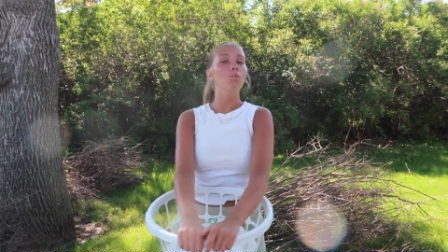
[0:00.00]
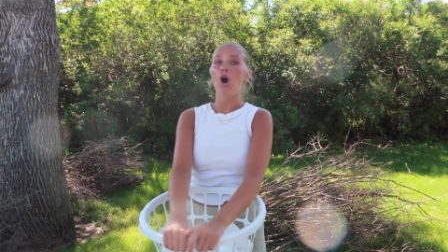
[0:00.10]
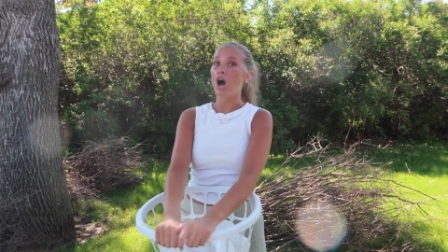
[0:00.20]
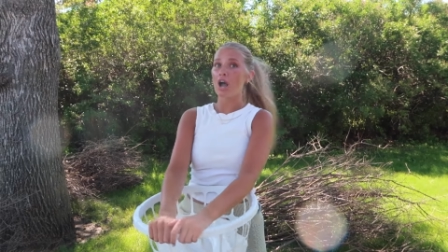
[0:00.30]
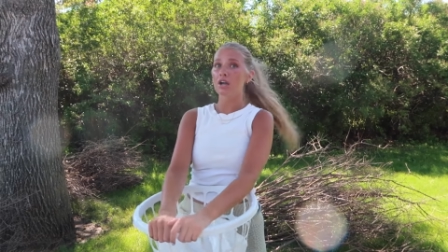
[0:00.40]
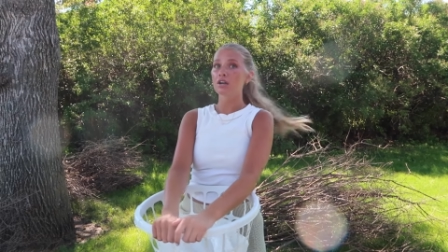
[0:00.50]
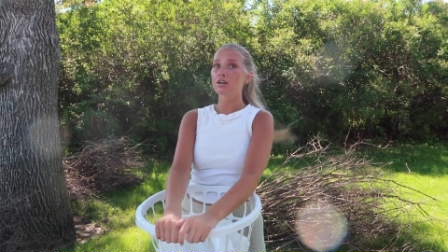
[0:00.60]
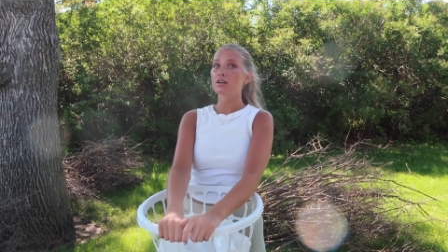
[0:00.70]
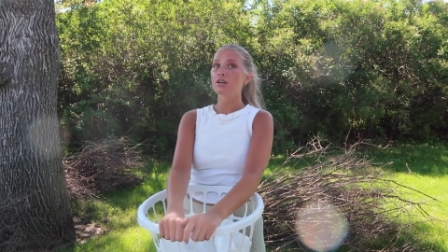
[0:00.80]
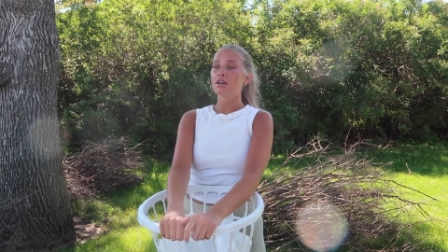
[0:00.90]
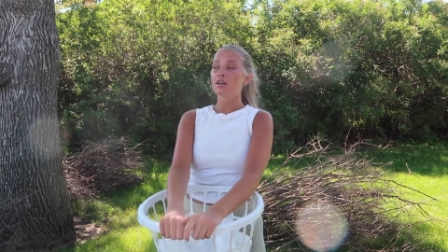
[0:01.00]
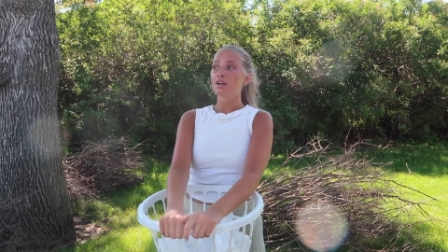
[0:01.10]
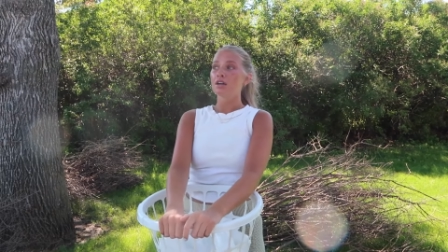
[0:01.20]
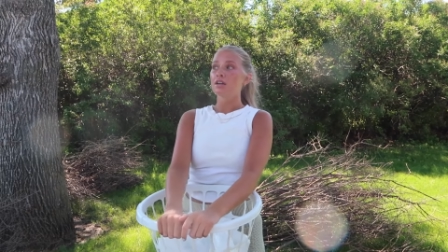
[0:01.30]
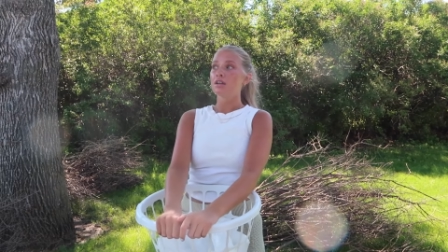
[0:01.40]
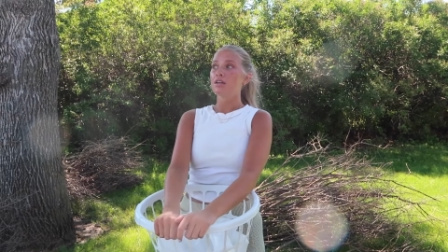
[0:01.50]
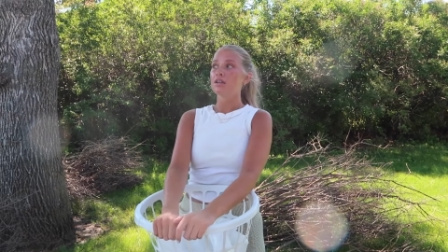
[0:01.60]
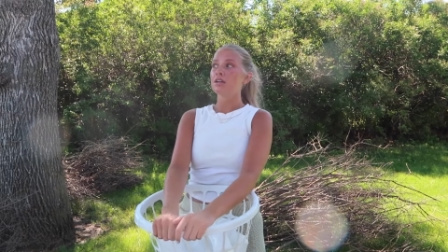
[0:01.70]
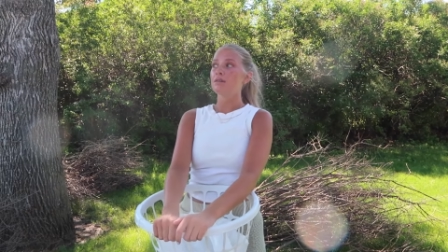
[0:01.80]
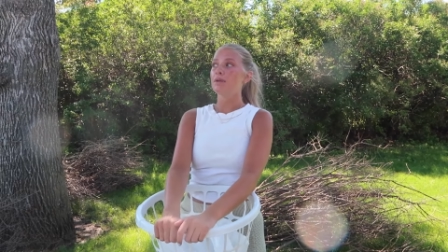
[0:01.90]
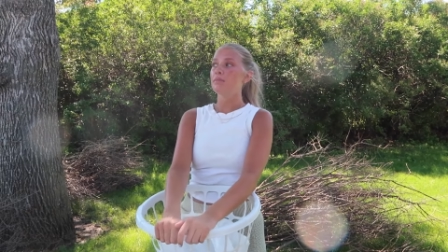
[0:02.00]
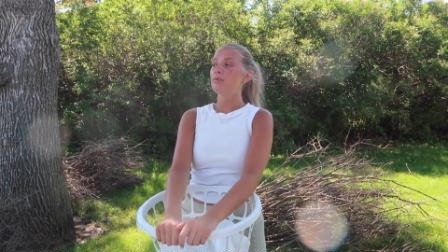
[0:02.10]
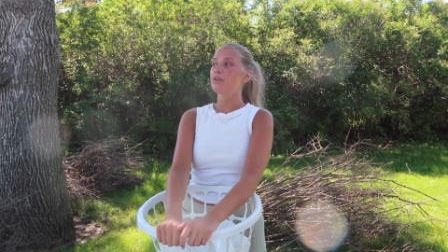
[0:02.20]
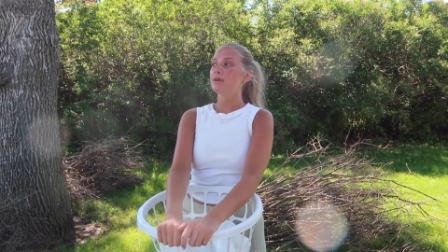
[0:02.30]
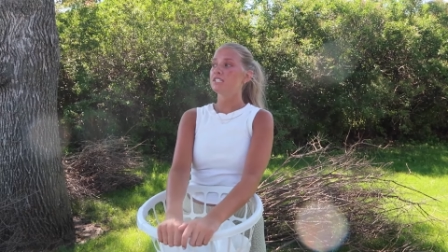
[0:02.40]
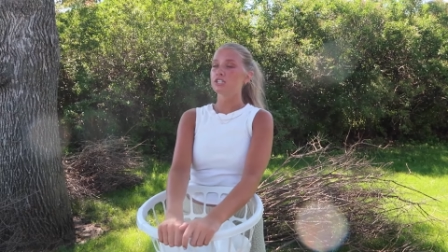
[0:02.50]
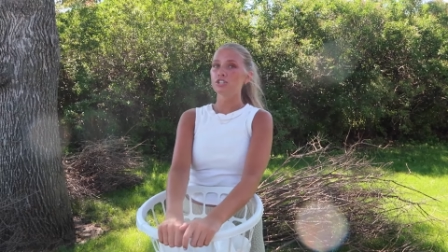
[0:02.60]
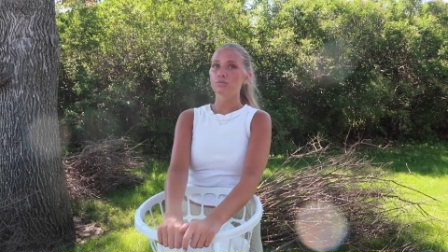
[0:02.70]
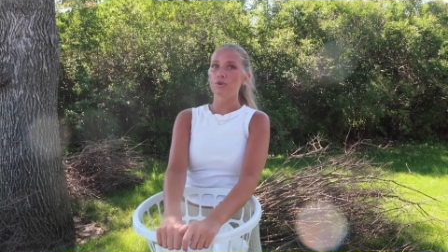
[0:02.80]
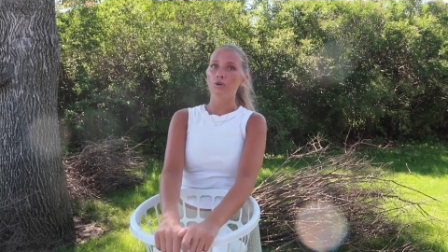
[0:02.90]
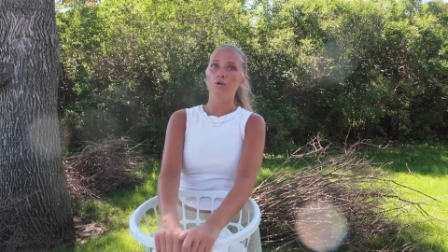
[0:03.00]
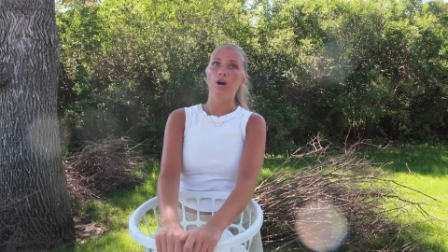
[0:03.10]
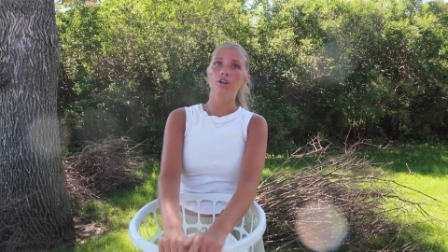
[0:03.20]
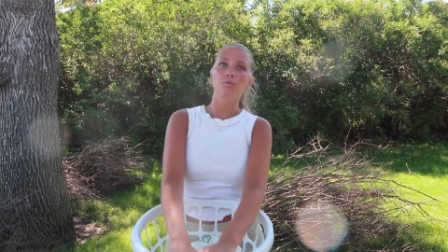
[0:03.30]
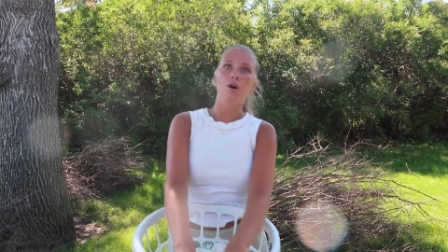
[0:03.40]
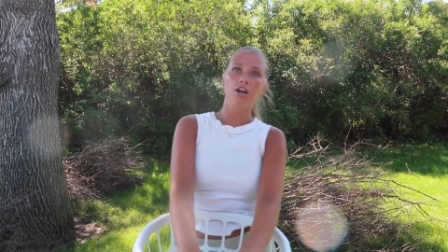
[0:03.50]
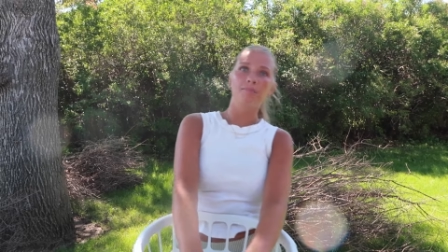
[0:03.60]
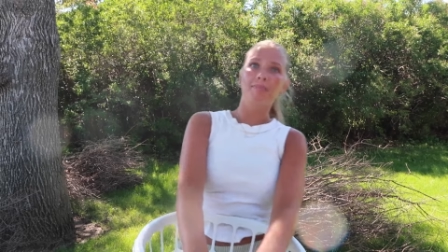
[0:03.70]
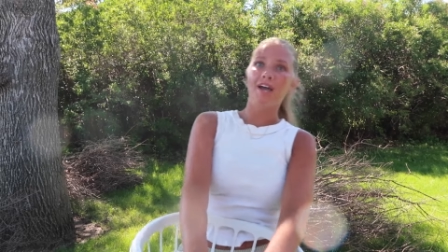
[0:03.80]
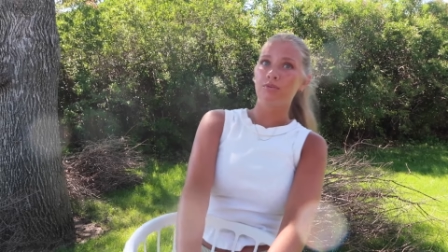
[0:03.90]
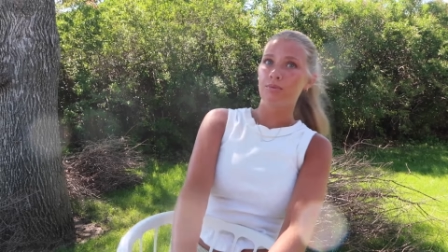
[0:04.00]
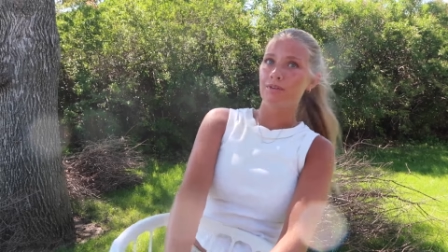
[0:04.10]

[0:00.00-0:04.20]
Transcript: a walk. Maybe one of my sisters will go on a walk by the